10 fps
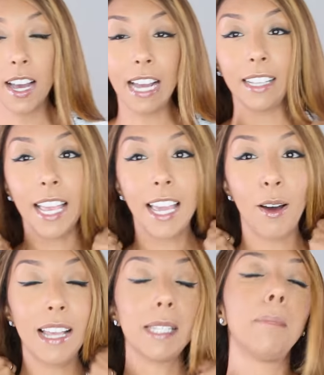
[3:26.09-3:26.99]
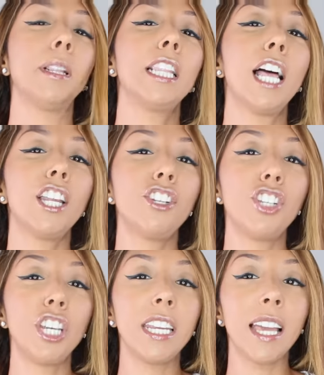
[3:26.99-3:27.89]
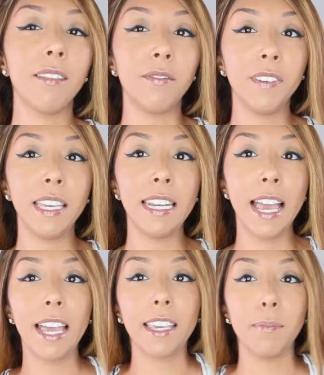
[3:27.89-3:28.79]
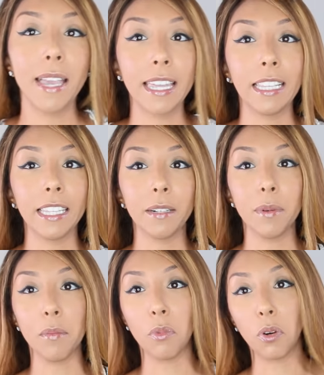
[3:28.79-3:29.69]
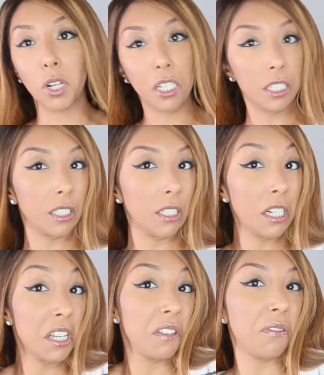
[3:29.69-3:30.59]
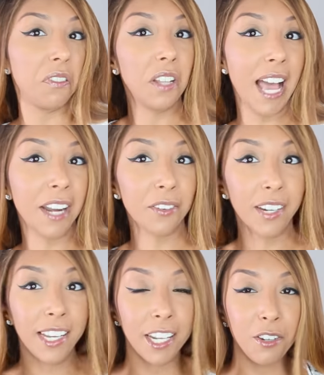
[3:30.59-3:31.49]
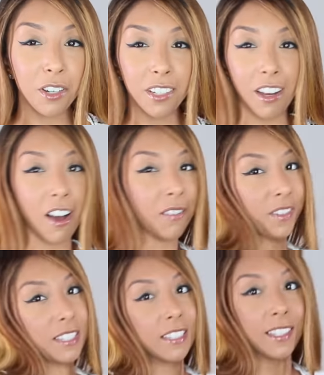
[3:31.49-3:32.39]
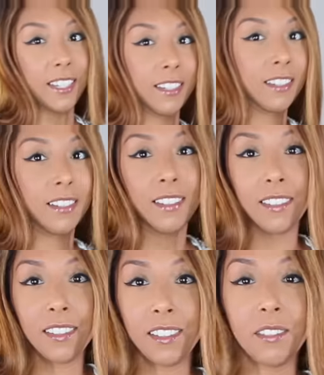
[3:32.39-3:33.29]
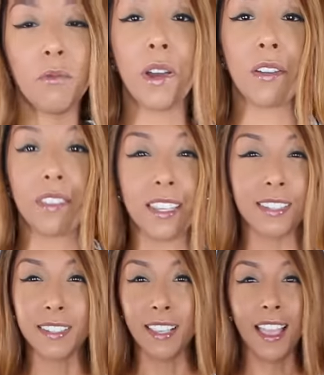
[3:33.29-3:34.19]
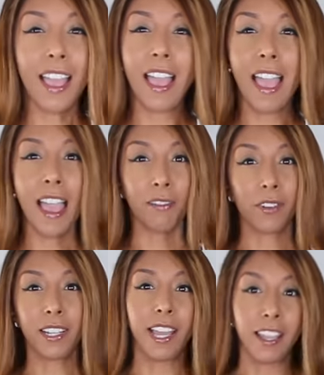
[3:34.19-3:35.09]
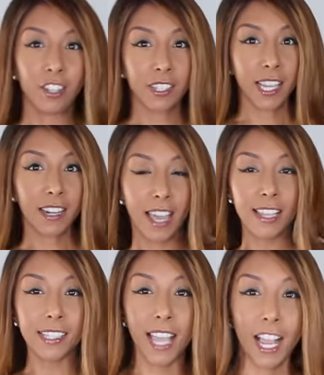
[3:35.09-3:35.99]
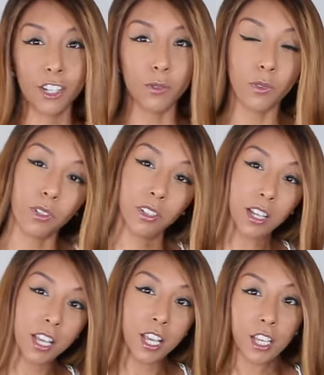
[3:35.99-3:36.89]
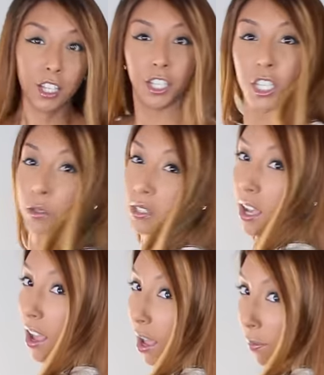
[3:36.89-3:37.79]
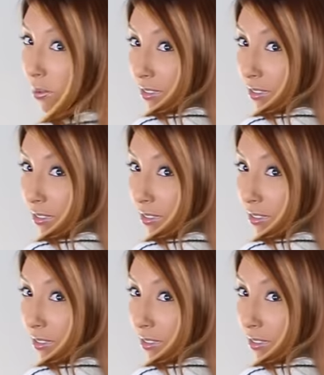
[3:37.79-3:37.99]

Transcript: I like how it has a plunging v-neck, making it a little bit more flattering. And you could obviously wear this every day. It's just like a nice casual, cute top.